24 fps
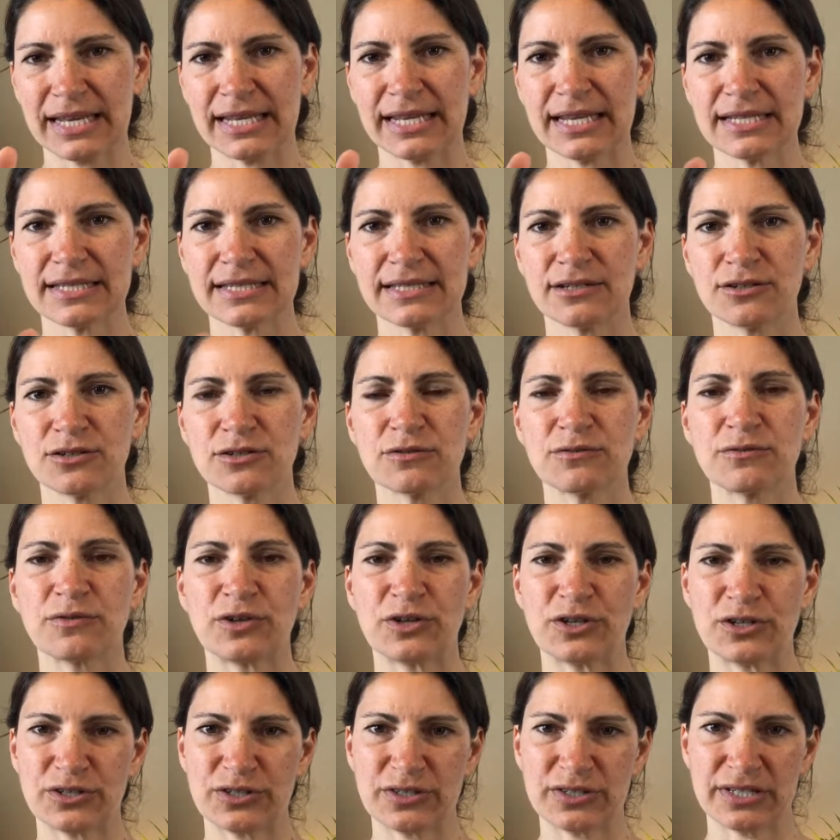unless there's
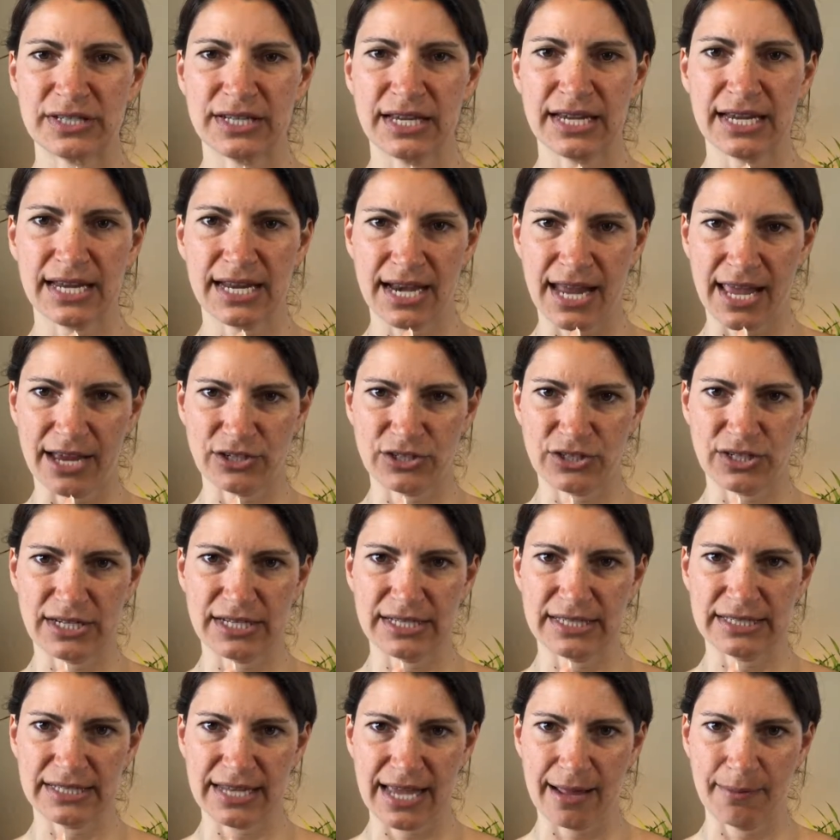first a connection
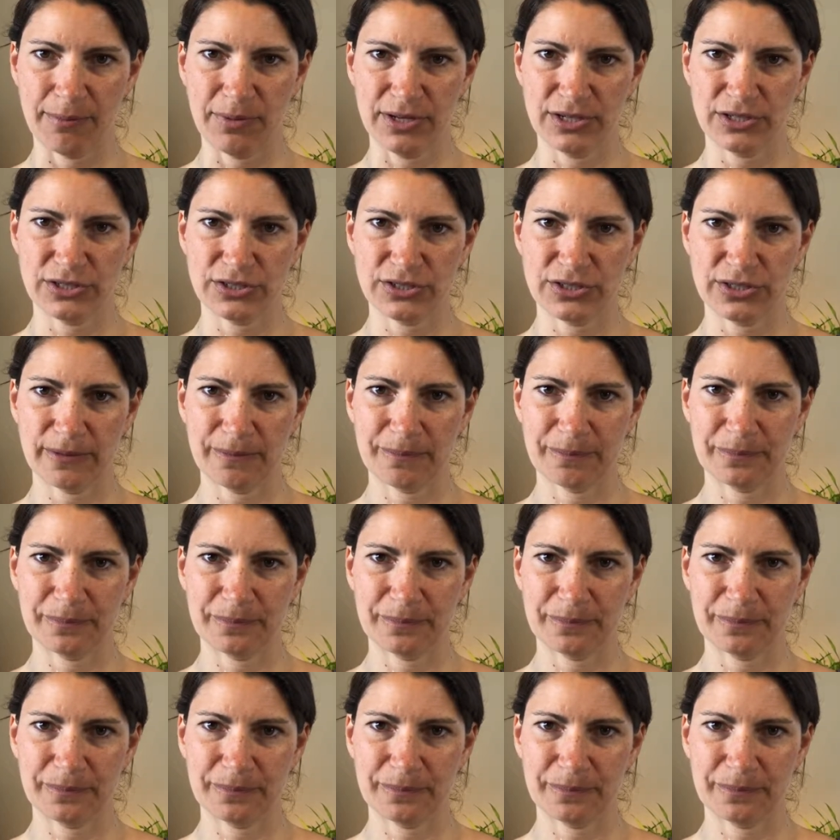established.